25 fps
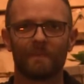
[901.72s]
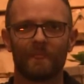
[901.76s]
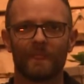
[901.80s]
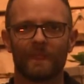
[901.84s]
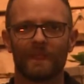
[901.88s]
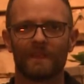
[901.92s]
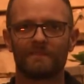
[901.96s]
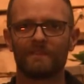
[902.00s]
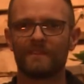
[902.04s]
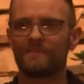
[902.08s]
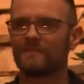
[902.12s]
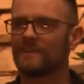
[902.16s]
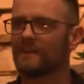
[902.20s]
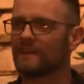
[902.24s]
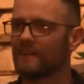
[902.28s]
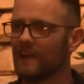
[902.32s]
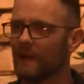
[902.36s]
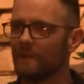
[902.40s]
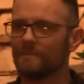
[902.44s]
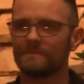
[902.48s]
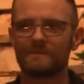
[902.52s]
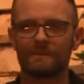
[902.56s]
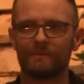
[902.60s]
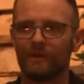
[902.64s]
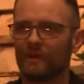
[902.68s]
If that thing
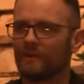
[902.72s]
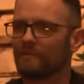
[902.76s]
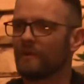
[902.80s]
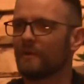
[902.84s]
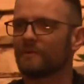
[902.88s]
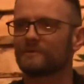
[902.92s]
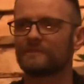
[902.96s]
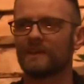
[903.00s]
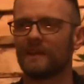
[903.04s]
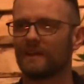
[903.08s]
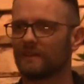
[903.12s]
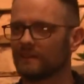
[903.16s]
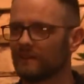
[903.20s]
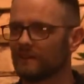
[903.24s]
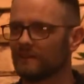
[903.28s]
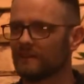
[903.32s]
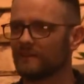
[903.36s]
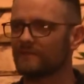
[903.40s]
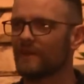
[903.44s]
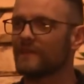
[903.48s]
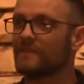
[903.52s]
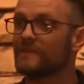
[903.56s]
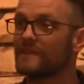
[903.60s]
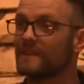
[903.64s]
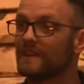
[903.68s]
comes, I'm not going to be able to handle it. If
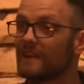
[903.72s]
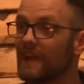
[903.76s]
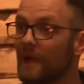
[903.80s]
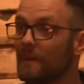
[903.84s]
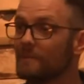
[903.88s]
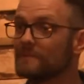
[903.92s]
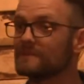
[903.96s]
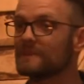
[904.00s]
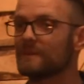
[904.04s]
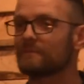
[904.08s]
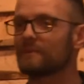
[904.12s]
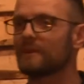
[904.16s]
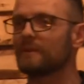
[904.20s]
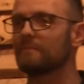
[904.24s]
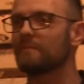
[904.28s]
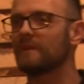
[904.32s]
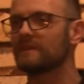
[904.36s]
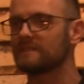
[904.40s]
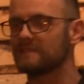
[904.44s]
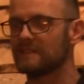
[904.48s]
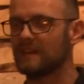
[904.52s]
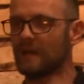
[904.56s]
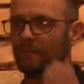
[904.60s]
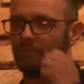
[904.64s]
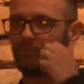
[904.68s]
that thing comes, I'm going to
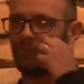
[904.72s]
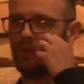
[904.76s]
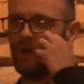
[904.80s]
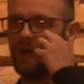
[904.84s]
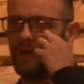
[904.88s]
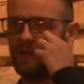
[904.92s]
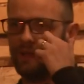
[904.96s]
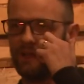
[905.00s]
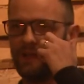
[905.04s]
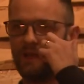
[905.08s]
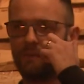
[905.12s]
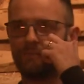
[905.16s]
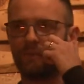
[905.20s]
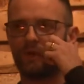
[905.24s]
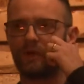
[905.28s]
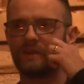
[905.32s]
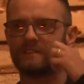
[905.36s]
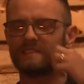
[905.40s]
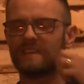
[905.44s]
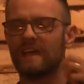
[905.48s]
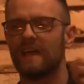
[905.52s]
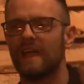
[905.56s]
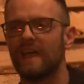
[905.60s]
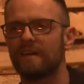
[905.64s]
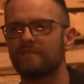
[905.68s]
mess it up. Why? Because
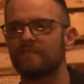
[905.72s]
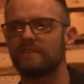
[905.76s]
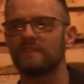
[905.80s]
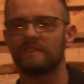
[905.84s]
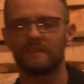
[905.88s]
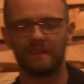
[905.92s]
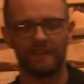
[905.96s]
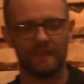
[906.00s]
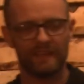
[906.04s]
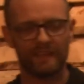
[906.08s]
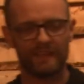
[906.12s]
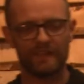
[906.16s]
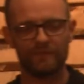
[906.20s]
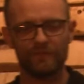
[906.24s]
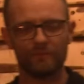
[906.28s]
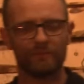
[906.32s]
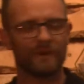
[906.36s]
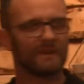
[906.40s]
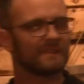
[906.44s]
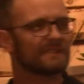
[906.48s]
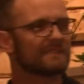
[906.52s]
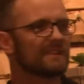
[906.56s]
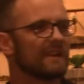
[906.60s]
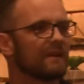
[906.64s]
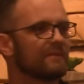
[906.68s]
I haven't given
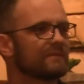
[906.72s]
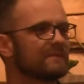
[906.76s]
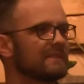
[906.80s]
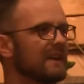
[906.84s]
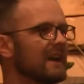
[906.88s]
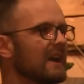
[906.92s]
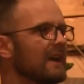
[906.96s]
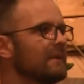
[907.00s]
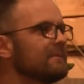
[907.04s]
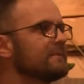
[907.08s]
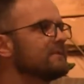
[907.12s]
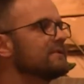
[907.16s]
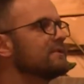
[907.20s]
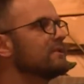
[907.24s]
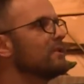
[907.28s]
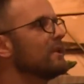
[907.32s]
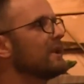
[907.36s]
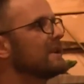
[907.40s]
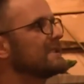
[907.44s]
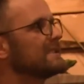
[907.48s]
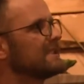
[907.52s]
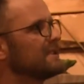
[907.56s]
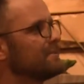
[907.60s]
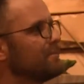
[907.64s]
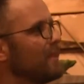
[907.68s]
myself time to
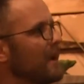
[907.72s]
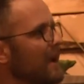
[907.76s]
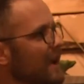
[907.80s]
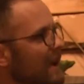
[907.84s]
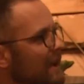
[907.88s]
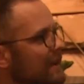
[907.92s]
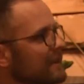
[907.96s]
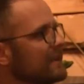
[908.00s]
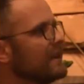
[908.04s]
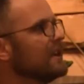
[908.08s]
expand,